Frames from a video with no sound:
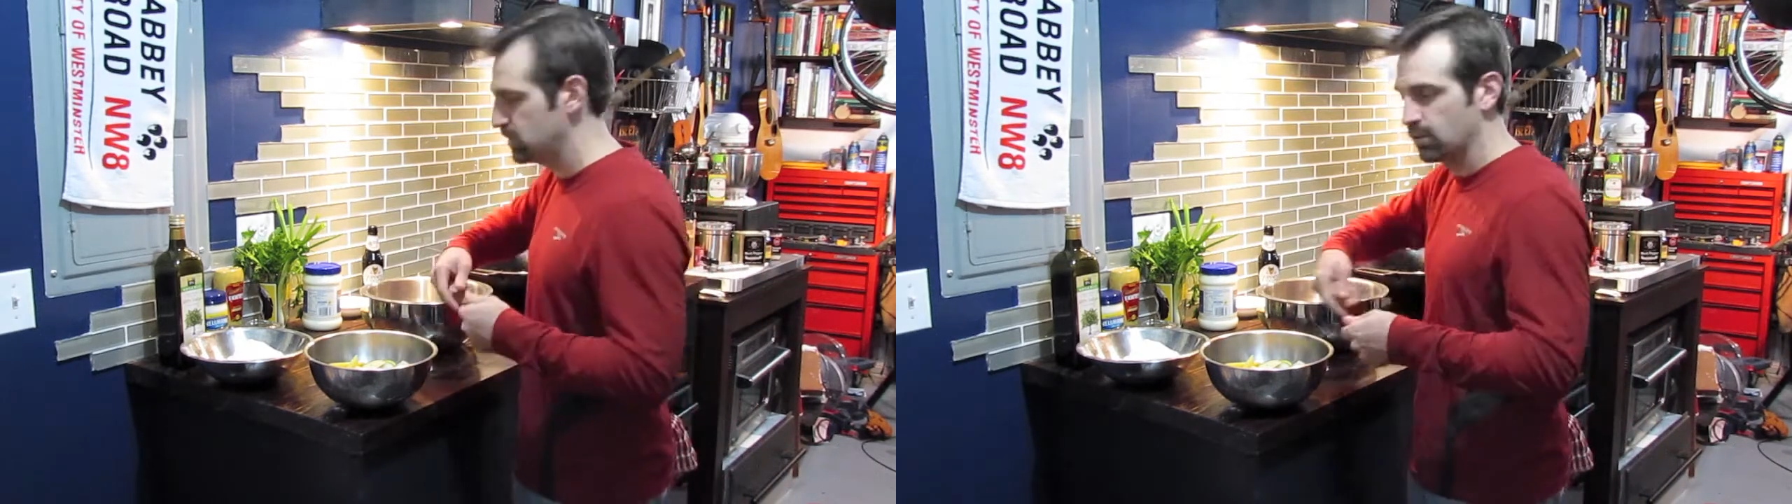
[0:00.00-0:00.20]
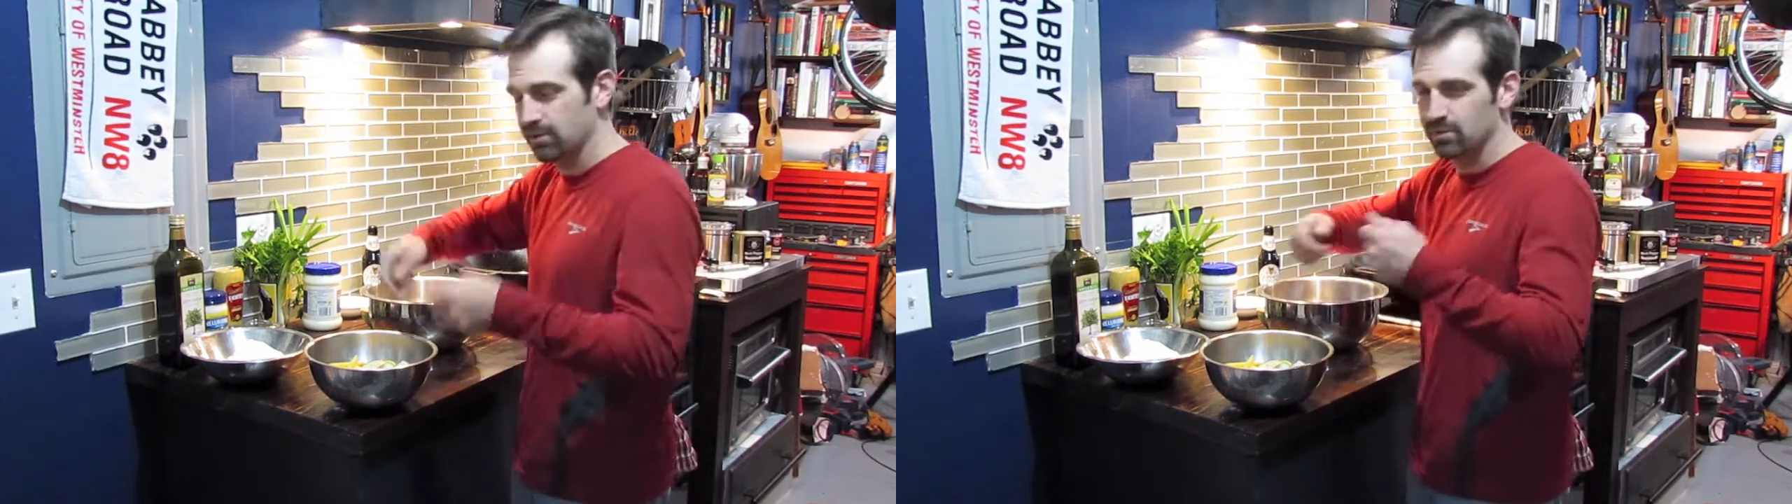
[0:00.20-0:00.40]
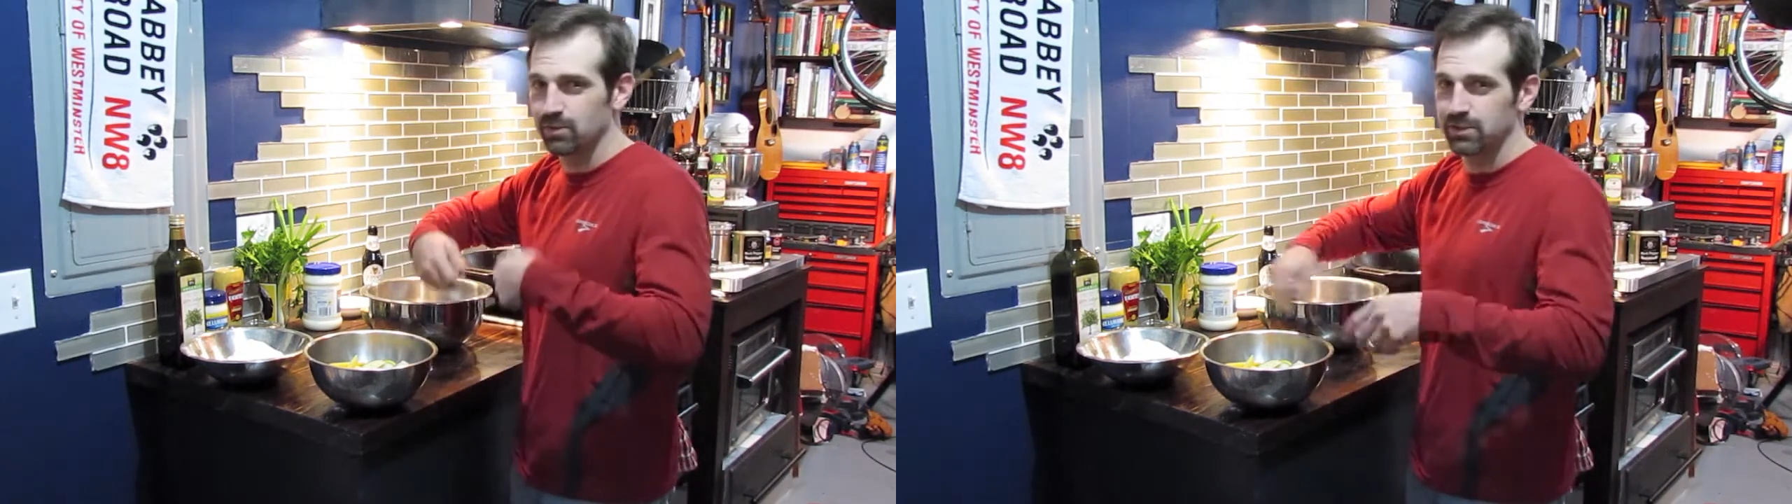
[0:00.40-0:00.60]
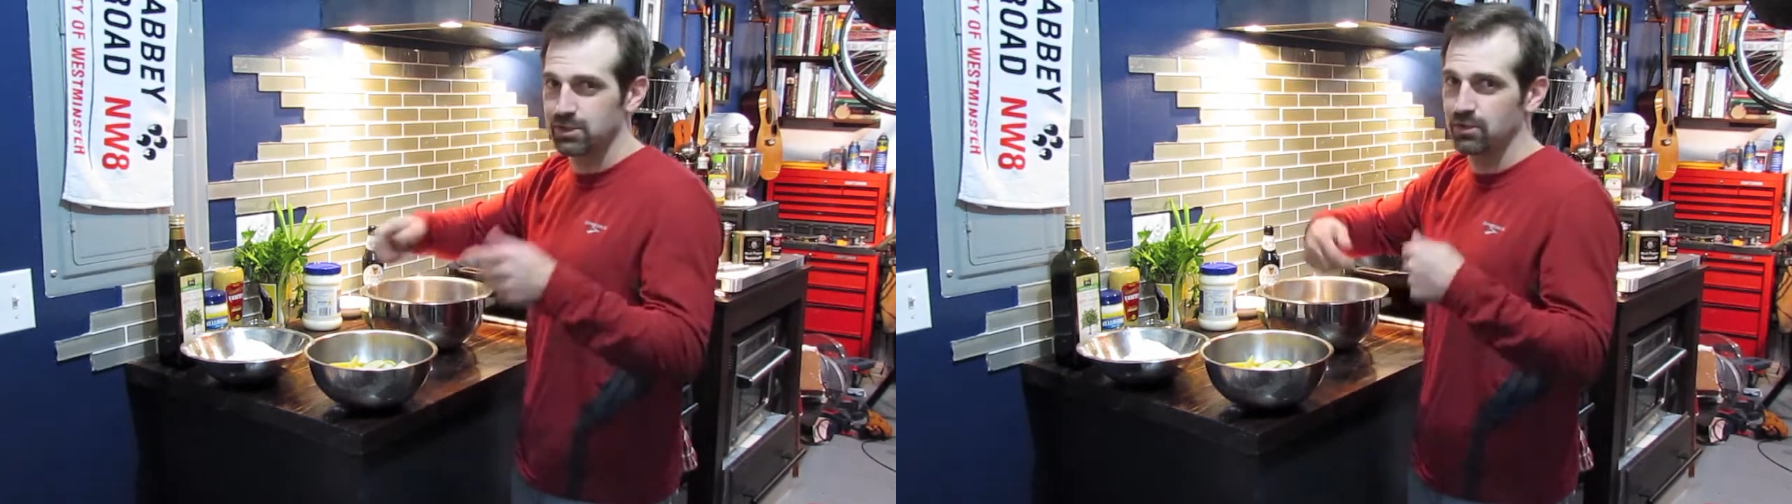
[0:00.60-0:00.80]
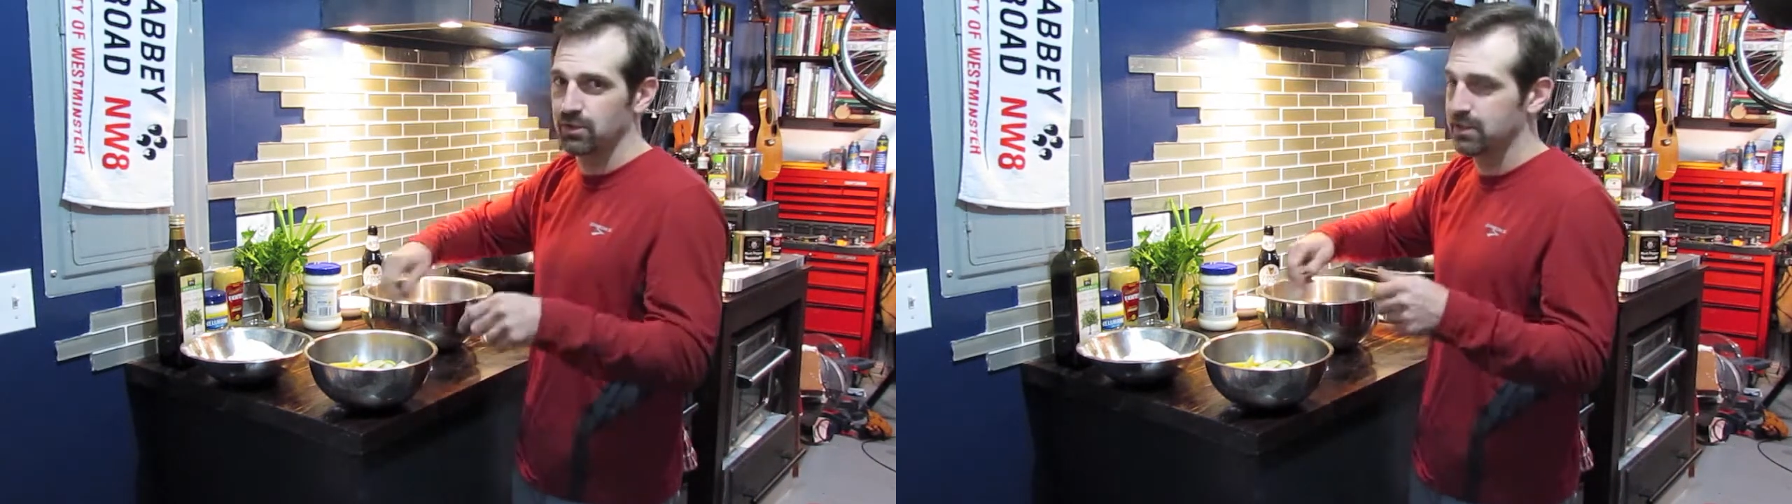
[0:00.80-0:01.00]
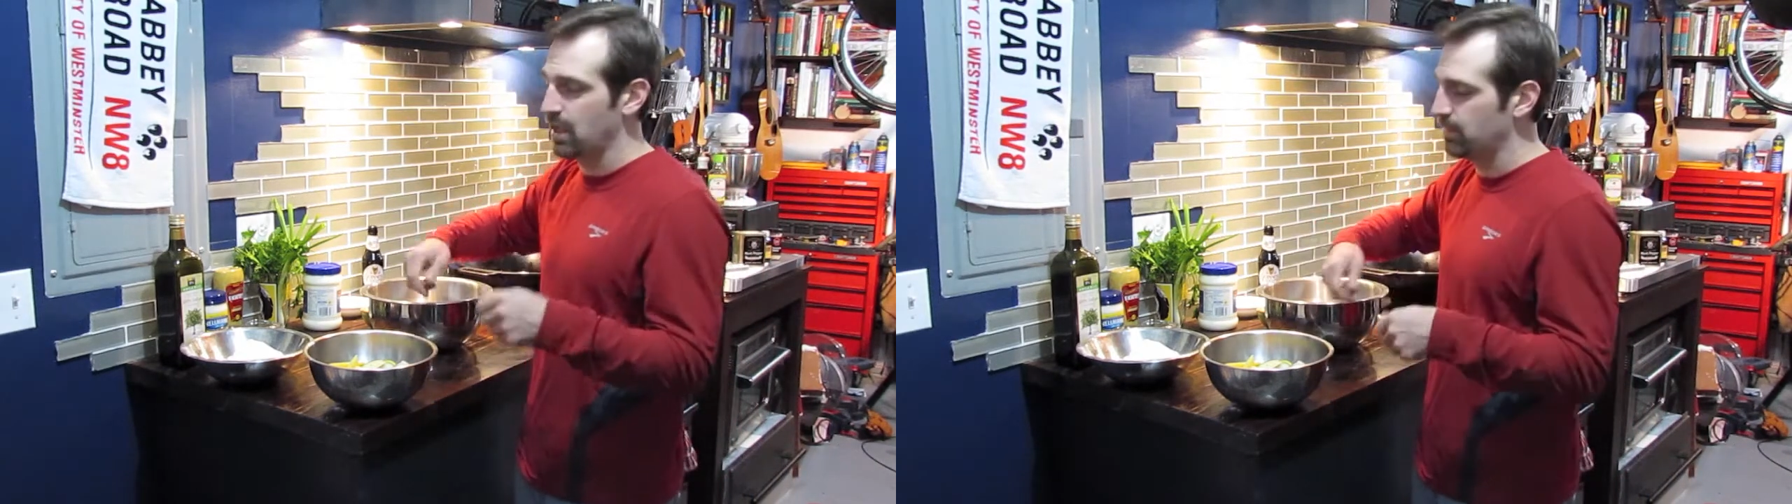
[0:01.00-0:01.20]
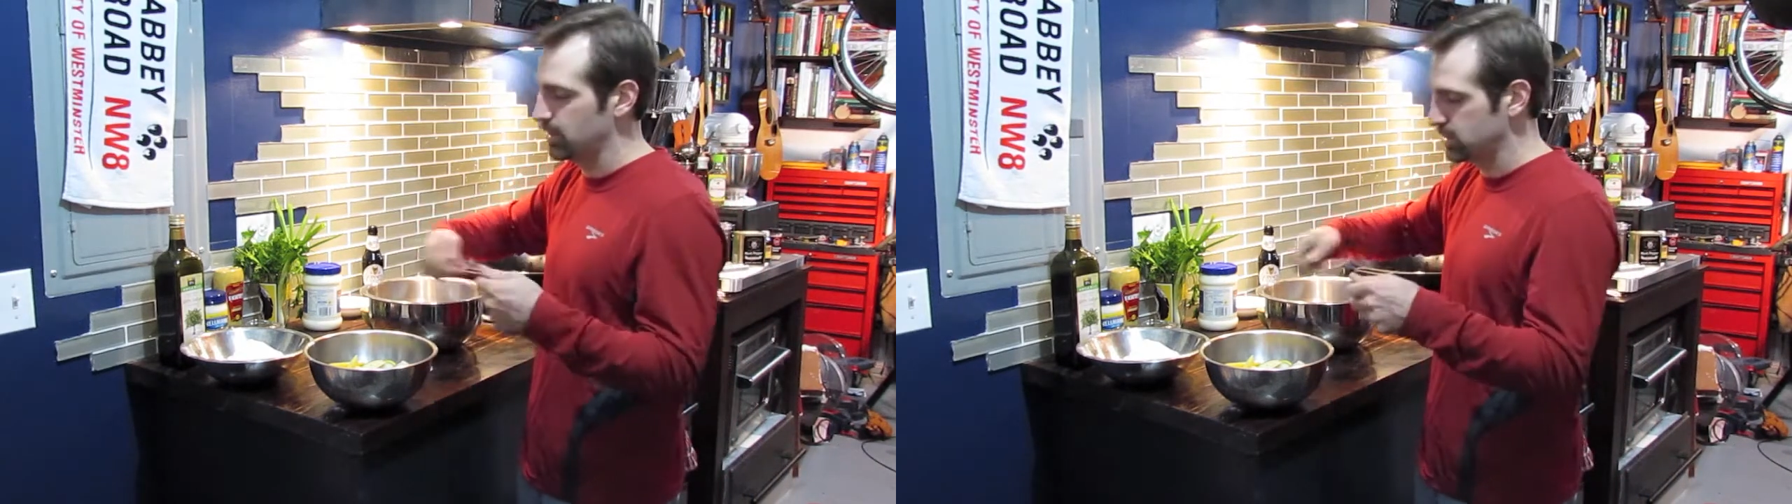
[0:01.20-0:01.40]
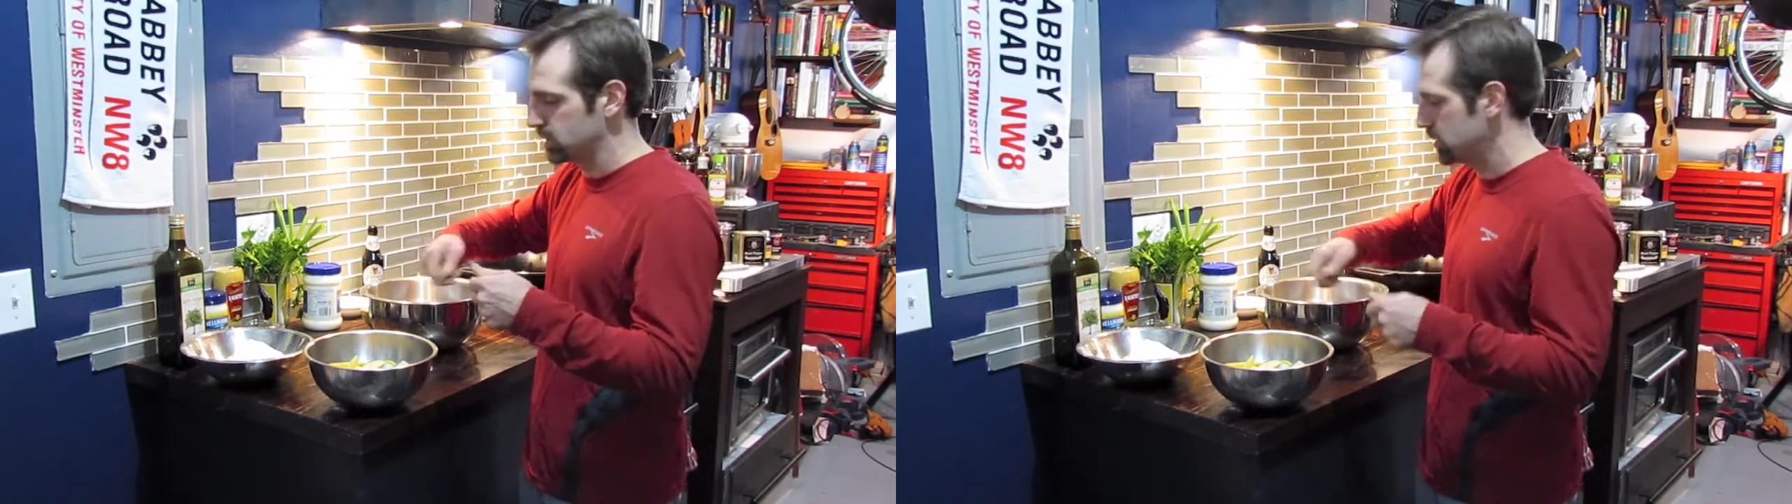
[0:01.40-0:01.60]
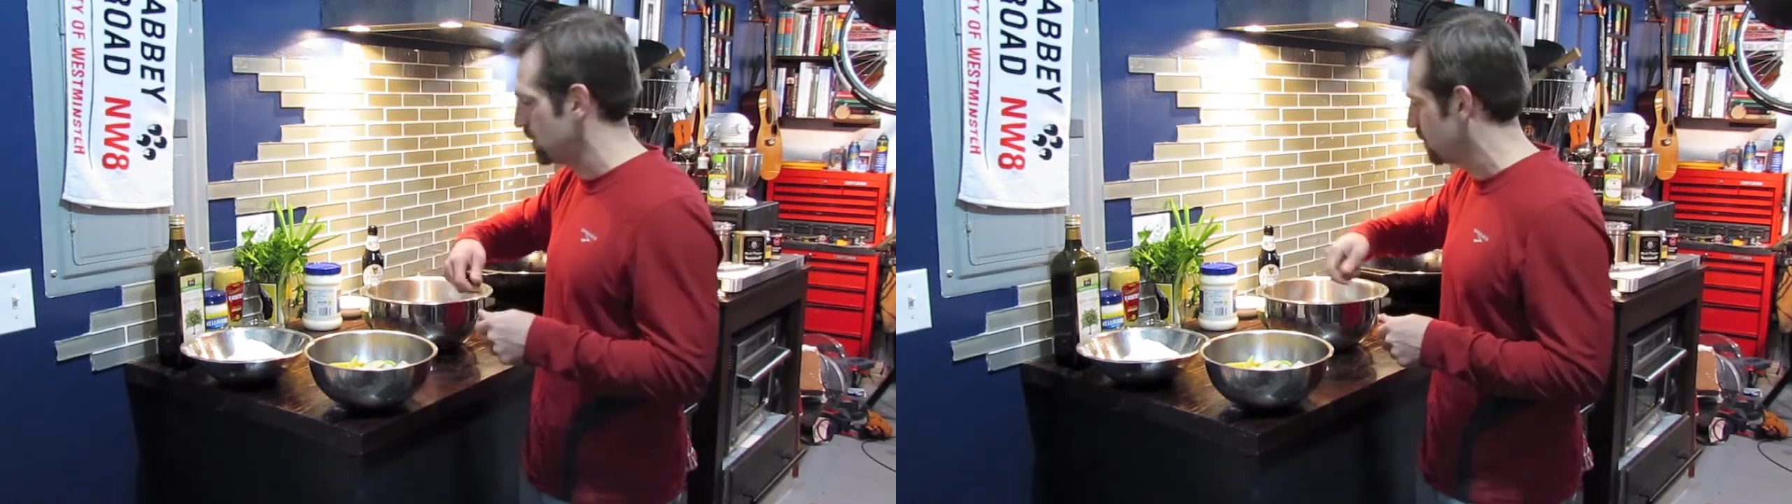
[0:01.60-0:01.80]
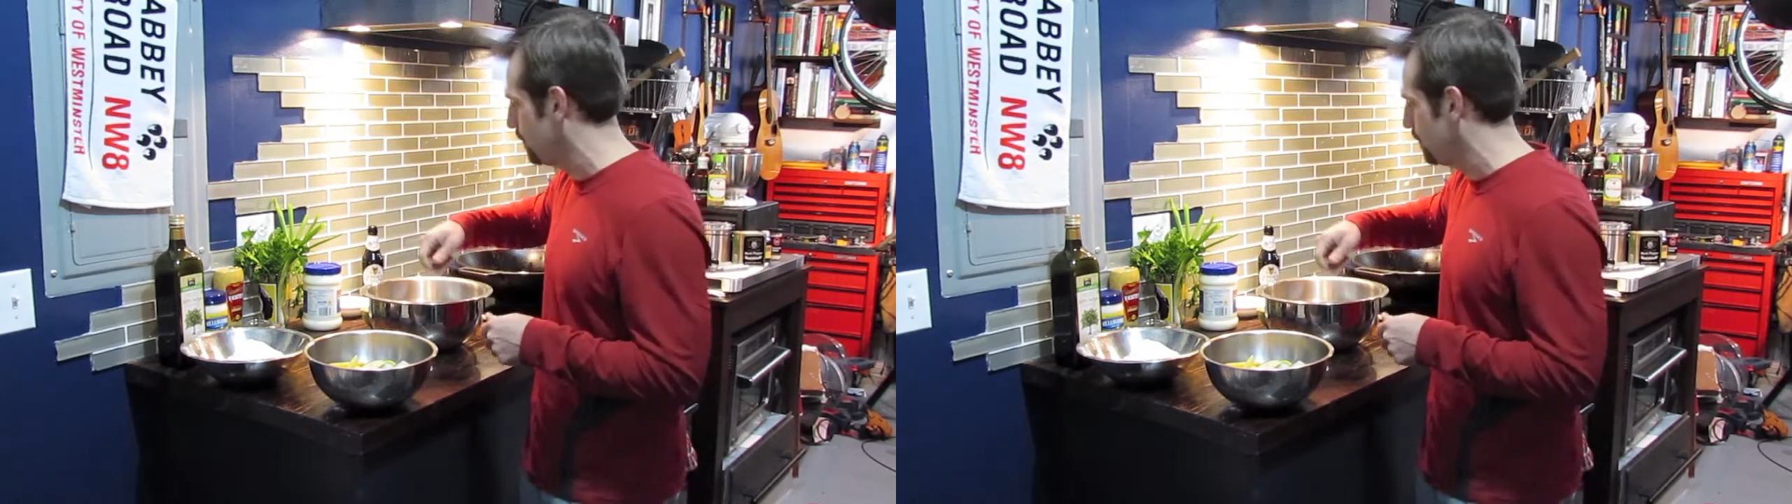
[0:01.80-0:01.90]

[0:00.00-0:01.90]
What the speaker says: You don't have to really turn it that much or shake the